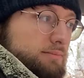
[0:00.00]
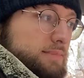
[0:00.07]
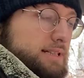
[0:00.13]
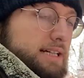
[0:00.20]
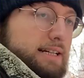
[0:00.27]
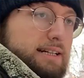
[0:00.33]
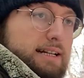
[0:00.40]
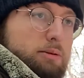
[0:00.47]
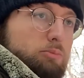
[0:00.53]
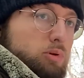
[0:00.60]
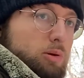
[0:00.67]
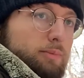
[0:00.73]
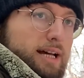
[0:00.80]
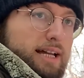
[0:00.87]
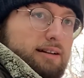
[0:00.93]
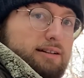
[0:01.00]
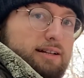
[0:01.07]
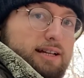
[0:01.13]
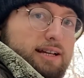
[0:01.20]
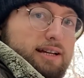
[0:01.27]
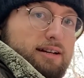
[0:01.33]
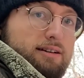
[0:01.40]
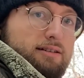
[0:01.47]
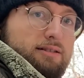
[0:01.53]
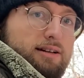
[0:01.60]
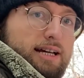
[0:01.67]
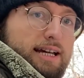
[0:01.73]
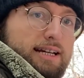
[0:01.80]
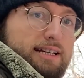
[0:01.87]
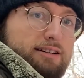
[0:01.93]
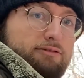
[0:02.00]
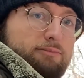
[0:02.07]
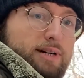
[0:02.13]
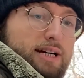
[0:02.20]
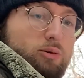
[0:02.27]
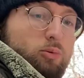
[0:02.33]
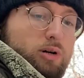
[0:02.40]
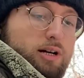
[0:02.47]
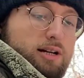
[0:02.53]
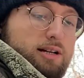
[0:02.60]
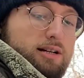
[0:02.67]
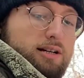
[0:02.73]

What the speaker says: didn't implement in any of my work.